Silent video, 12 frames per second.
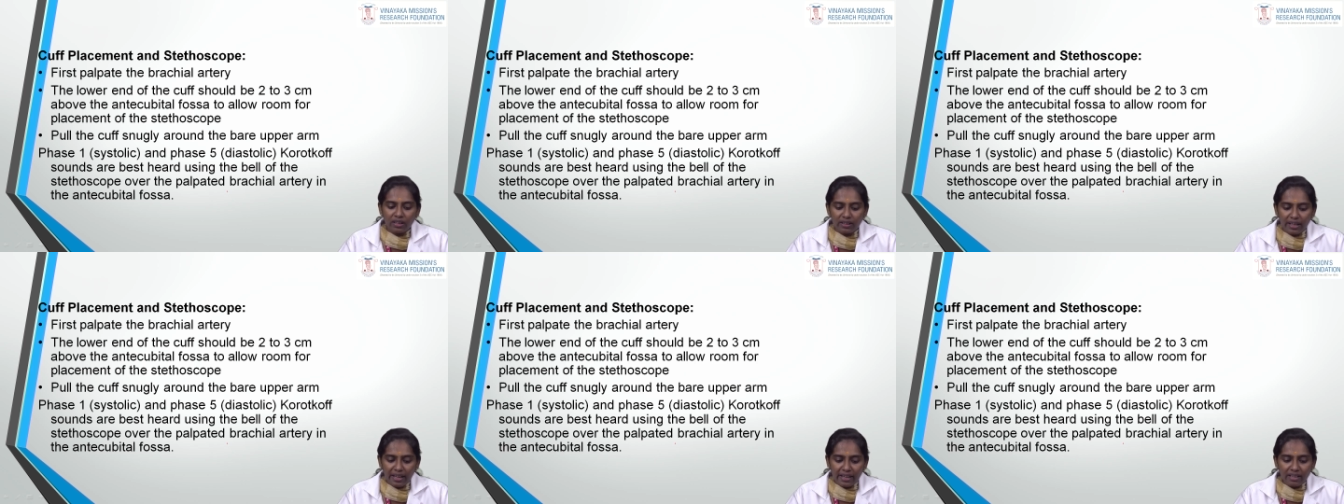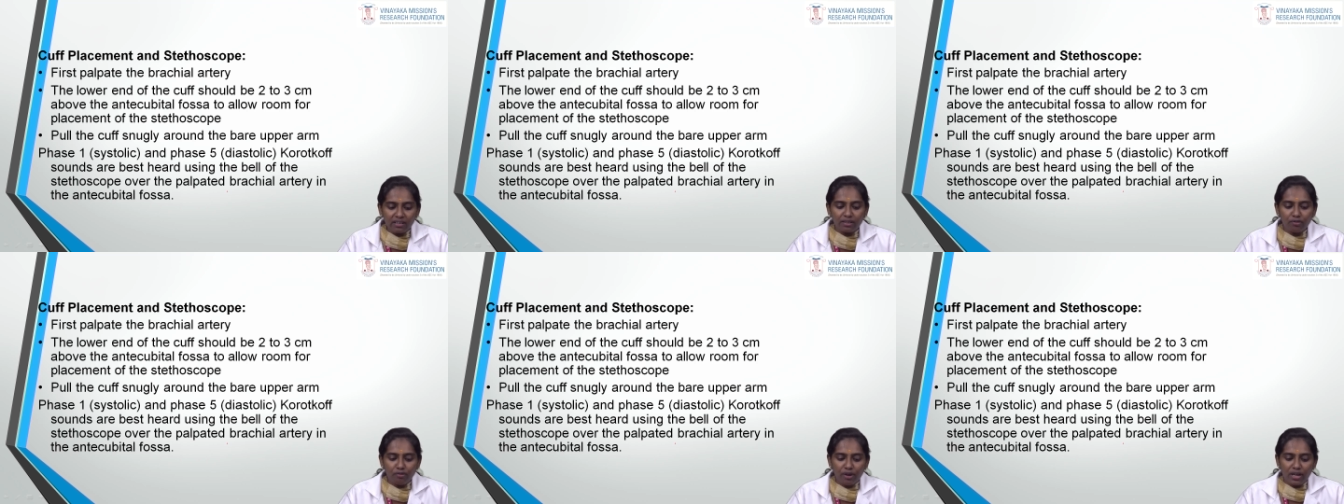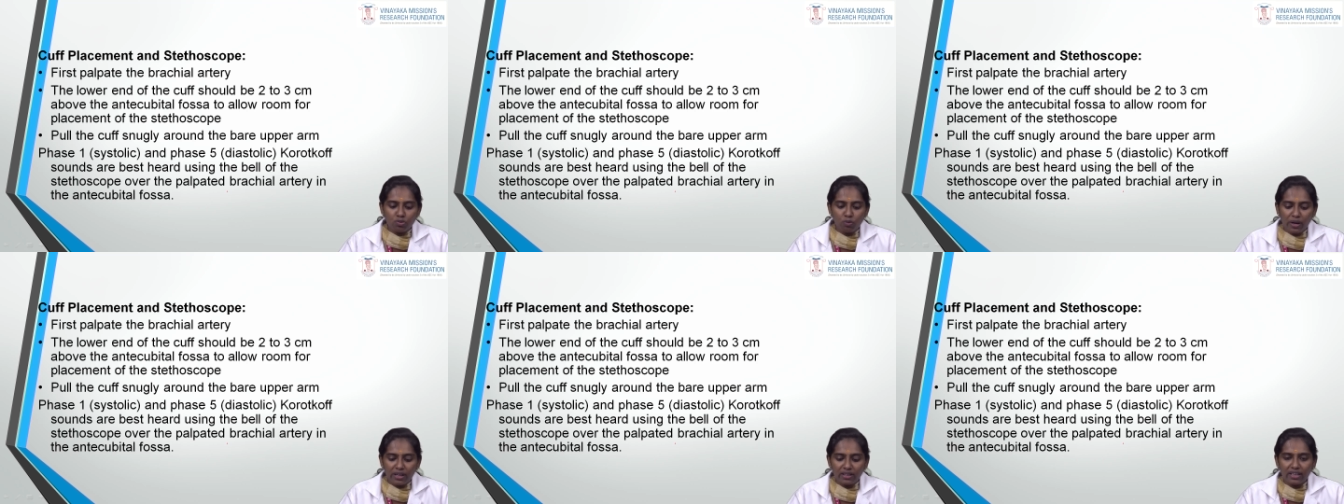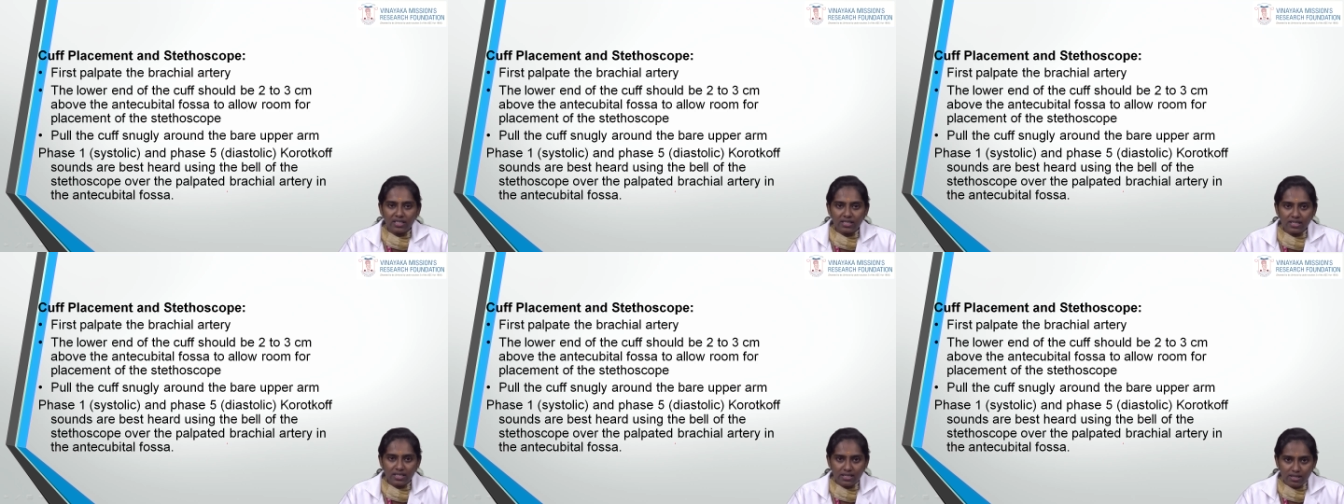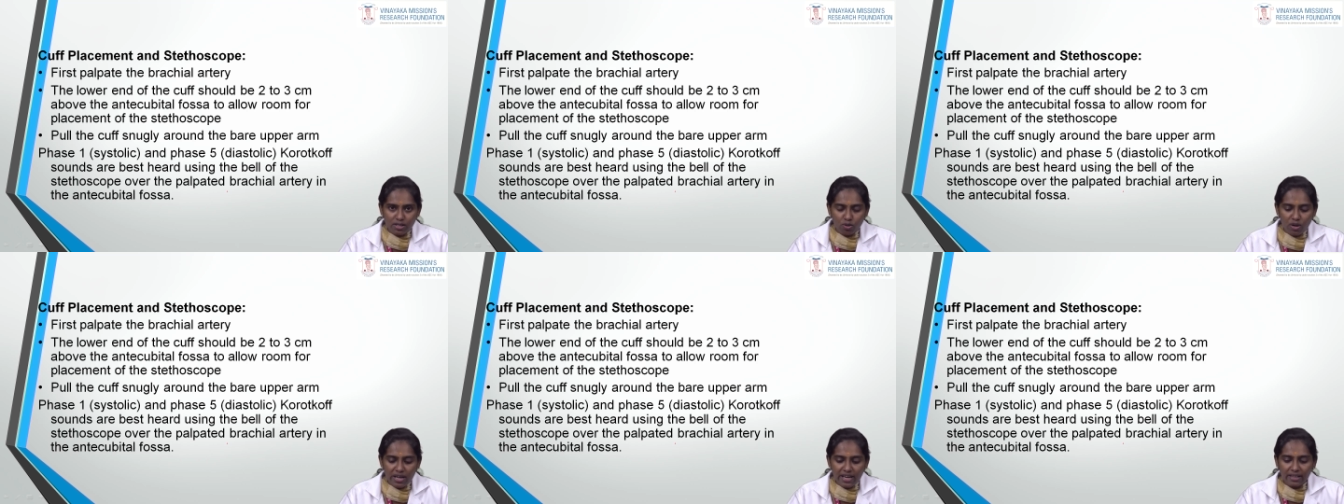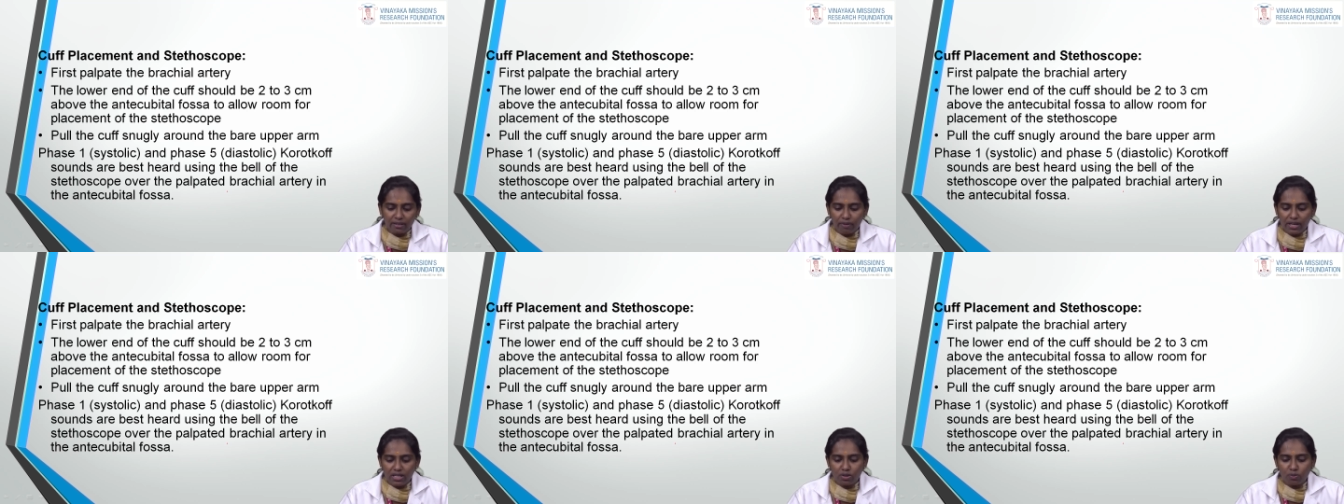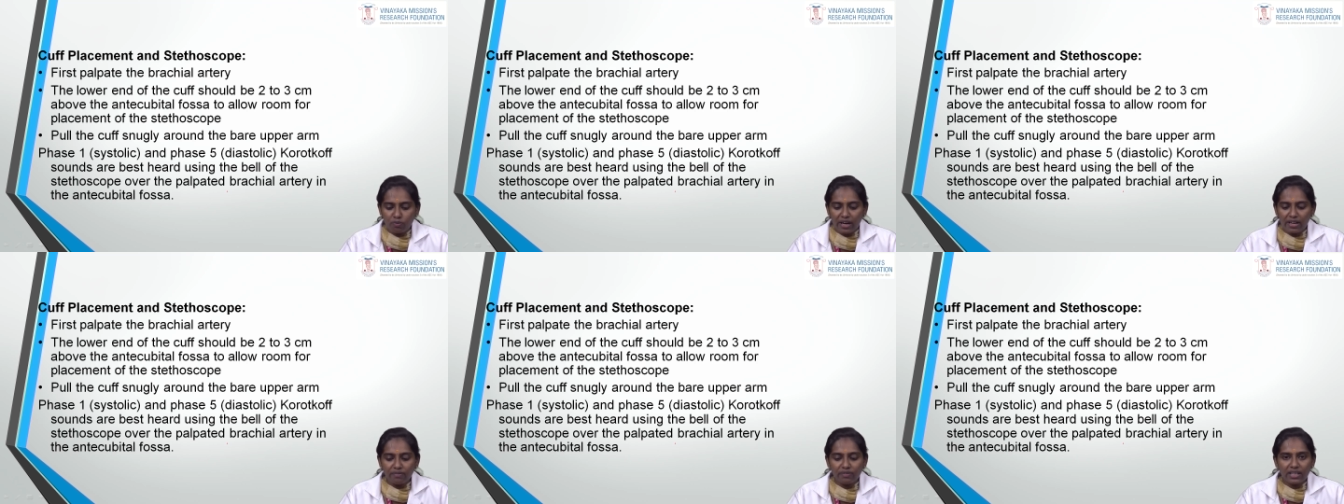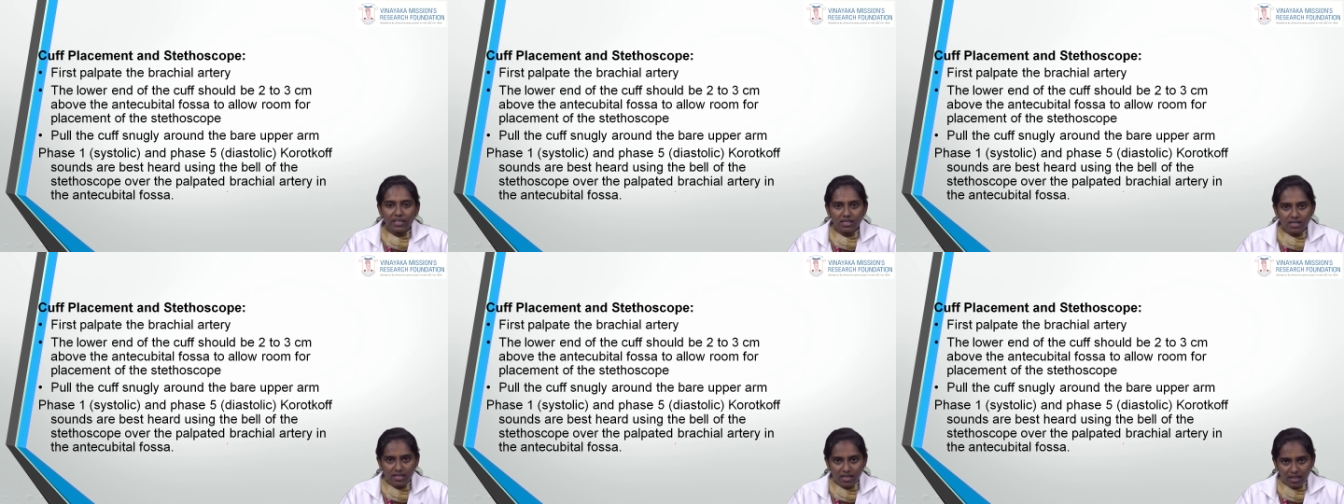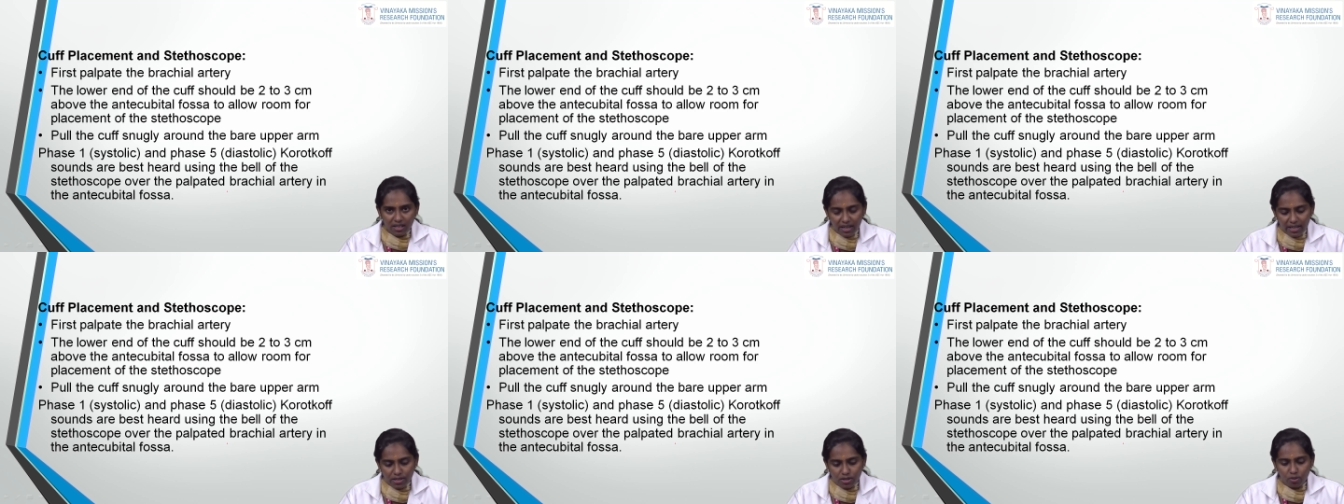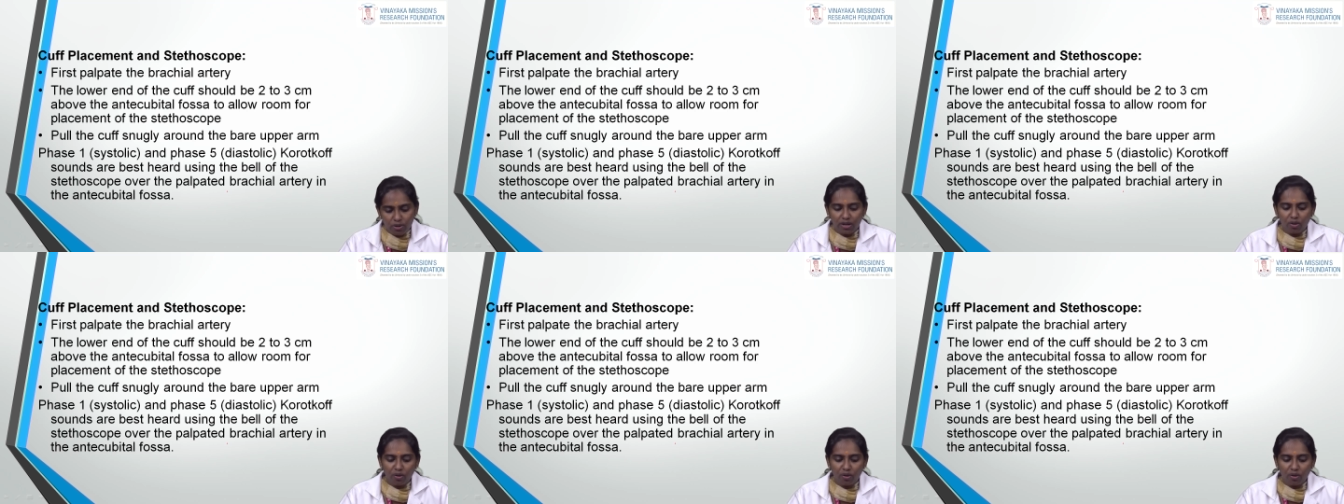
Then the phase 1, that is the systolic, and the phase 5, that is diastolic.